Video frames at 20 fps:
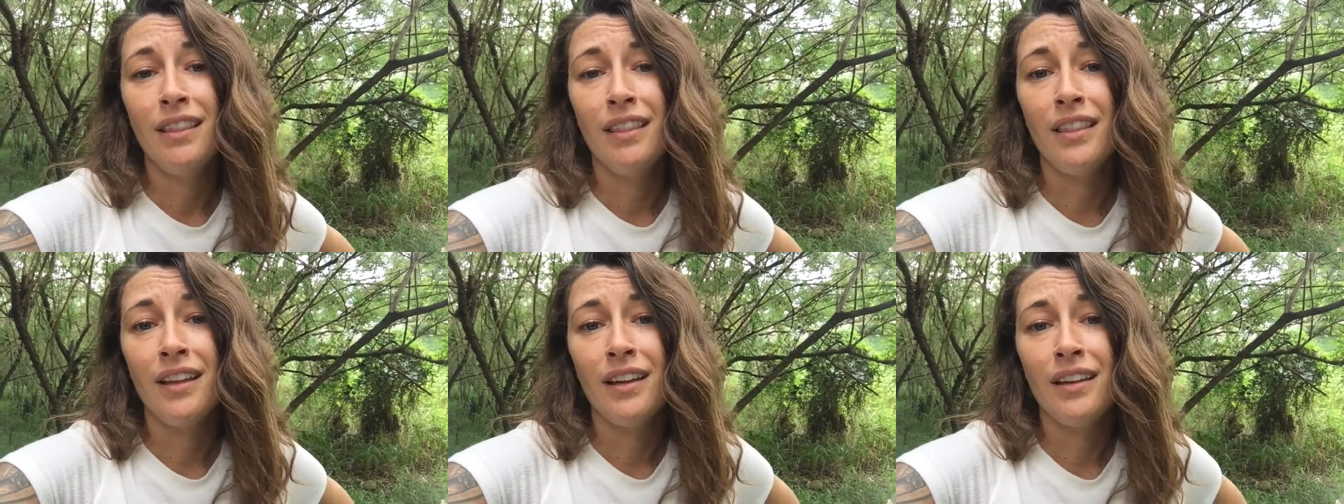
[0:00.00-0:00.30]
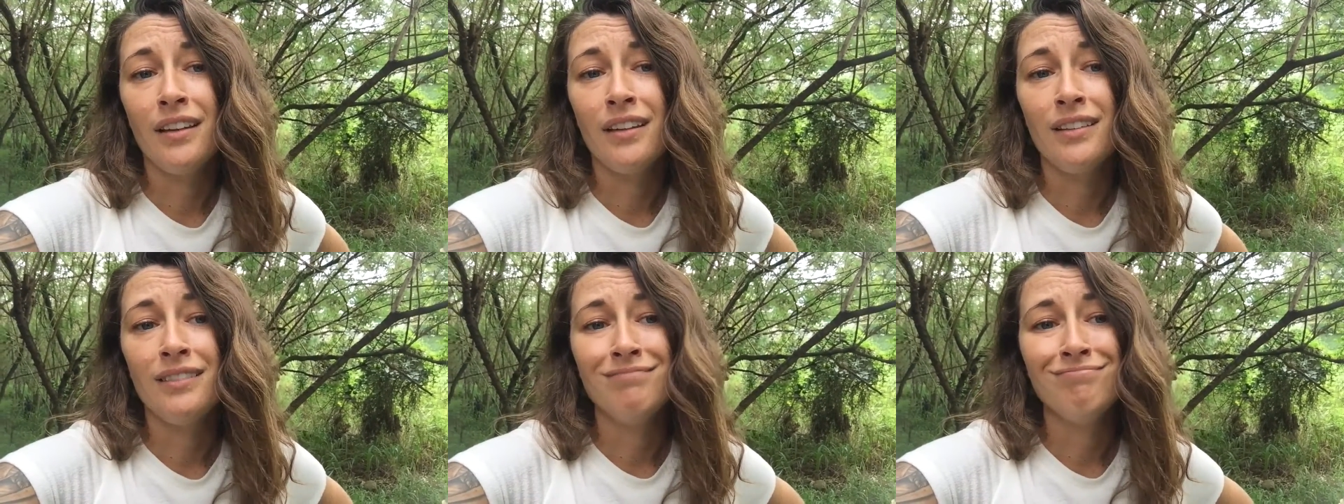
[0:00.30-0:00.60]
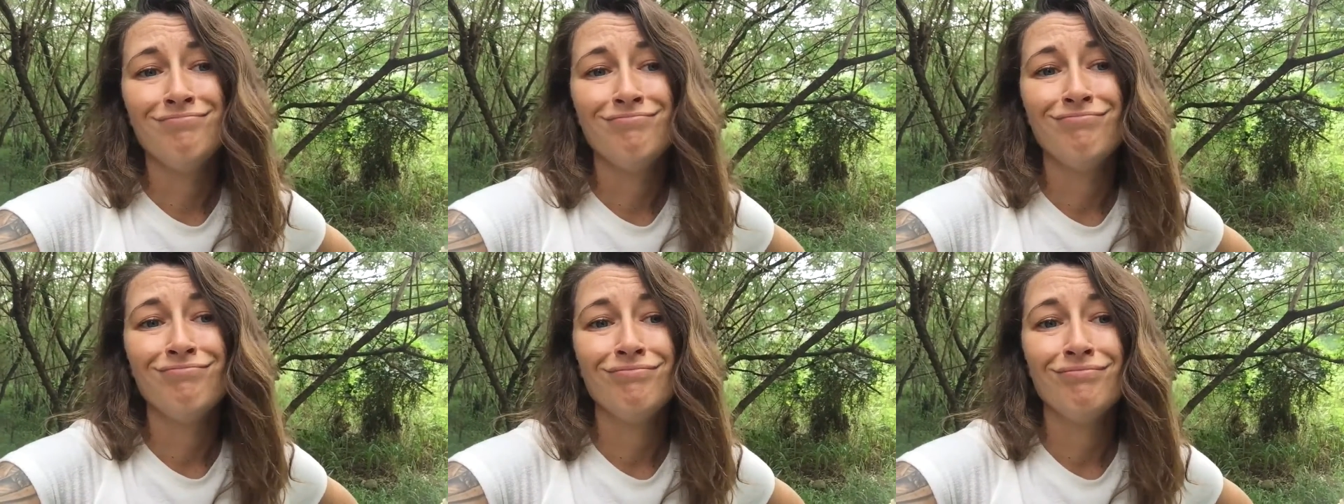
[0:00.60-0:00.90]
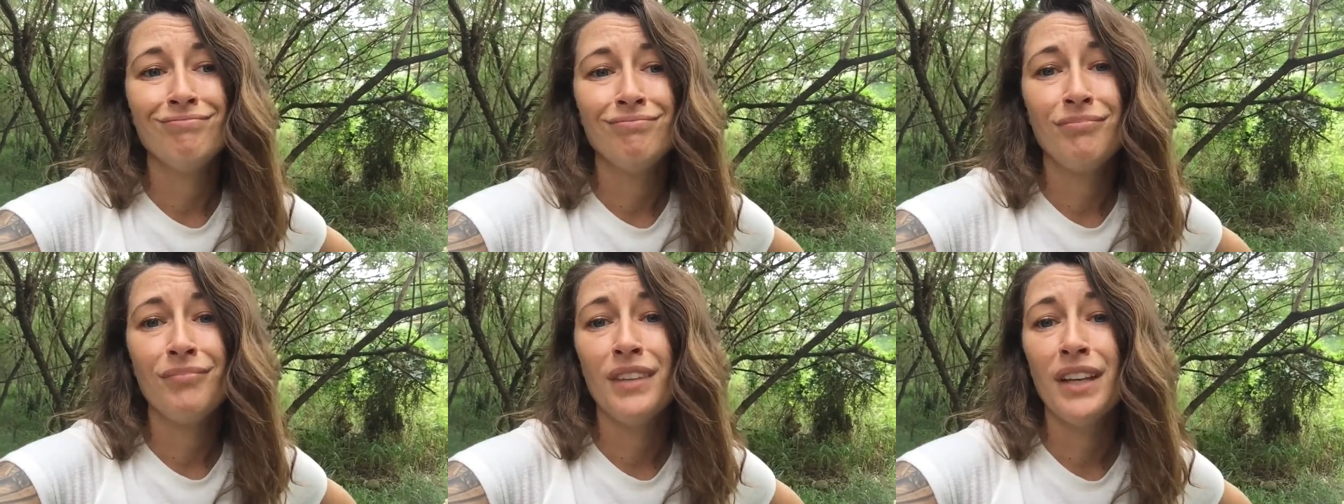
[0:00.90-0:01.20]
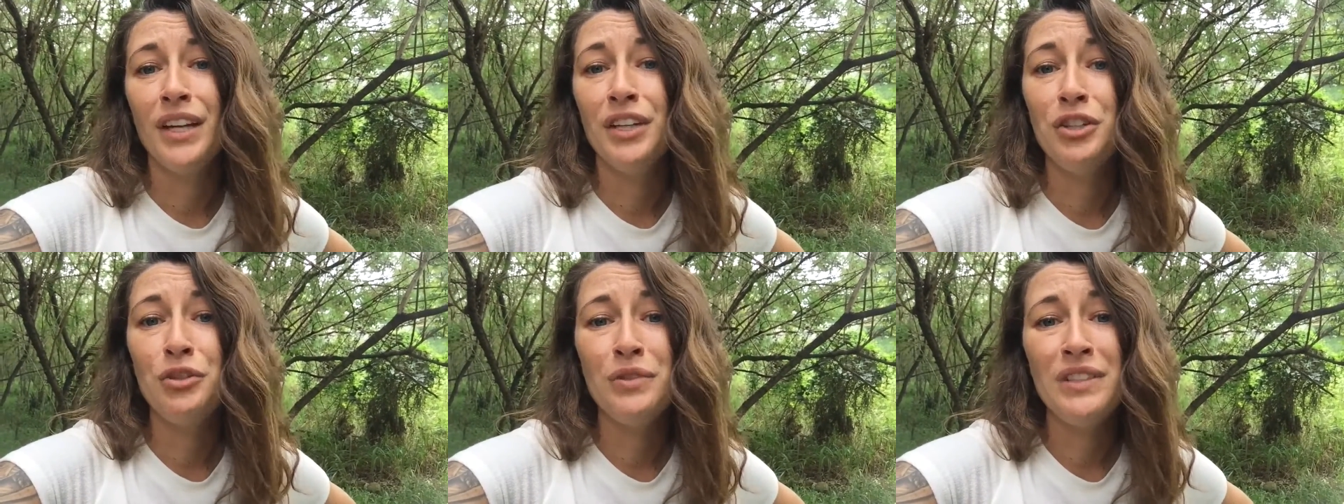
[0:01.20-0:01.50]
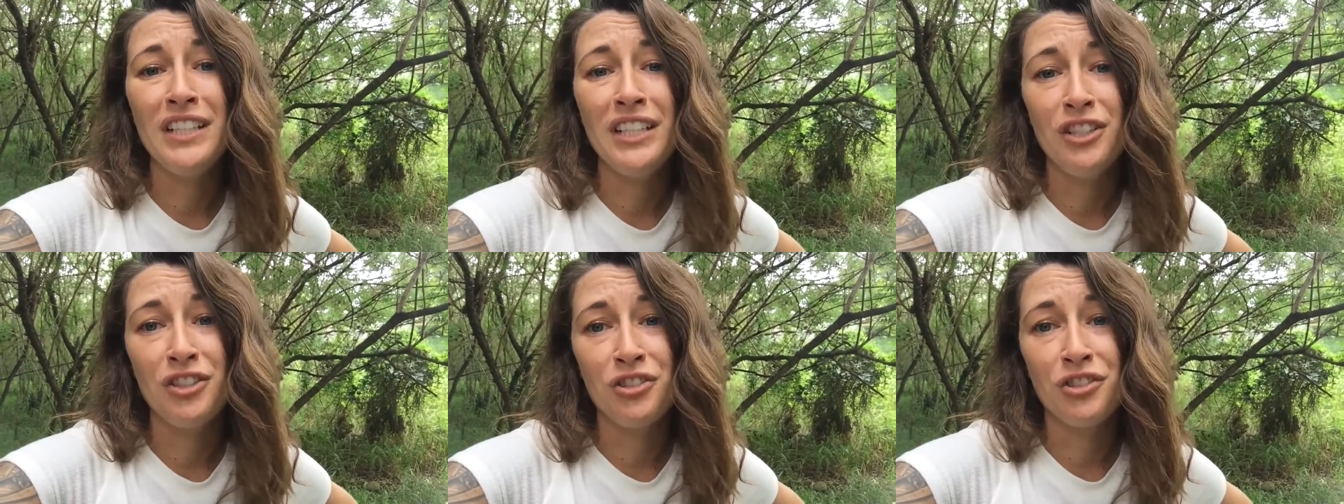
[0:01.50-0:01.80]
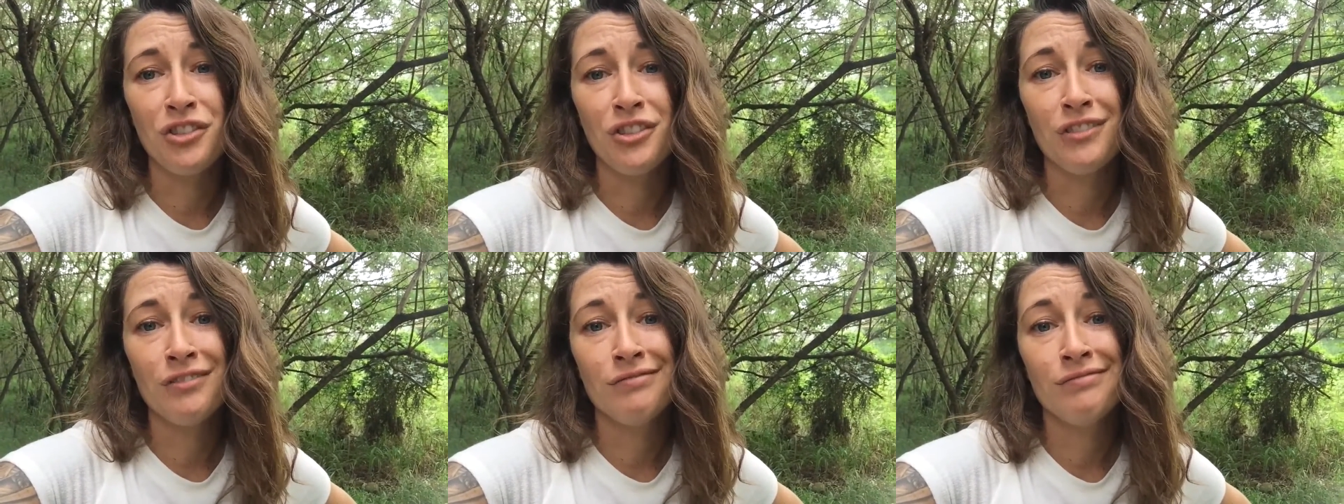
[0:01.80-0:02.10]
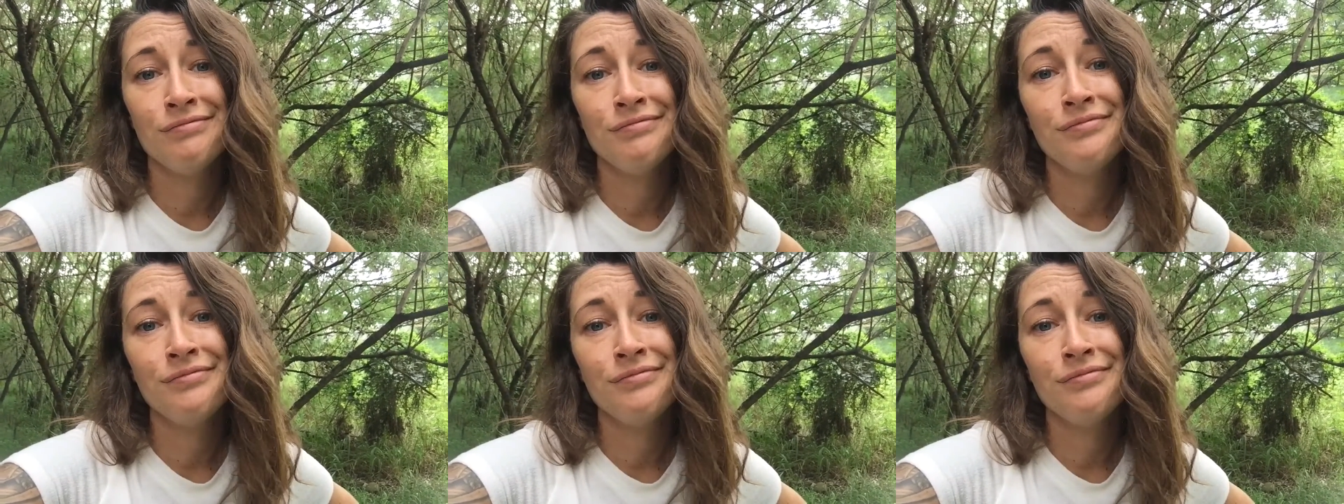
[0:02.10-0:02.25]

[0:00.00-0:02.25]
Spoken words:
than a new t-shirt,